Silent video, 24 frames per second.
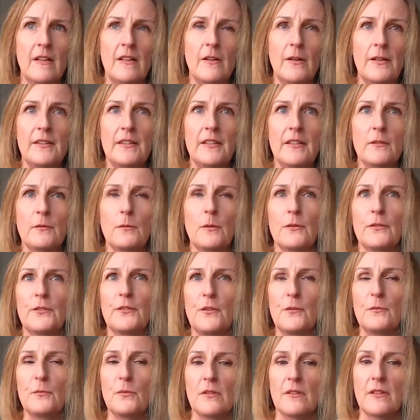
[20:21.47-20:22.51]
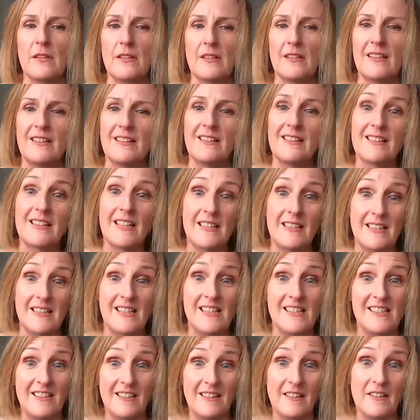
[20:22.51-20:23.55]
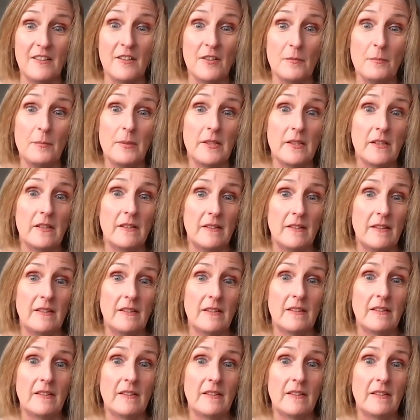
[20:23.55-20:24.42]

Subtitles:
I think, well, so the one thing is it's getting easier because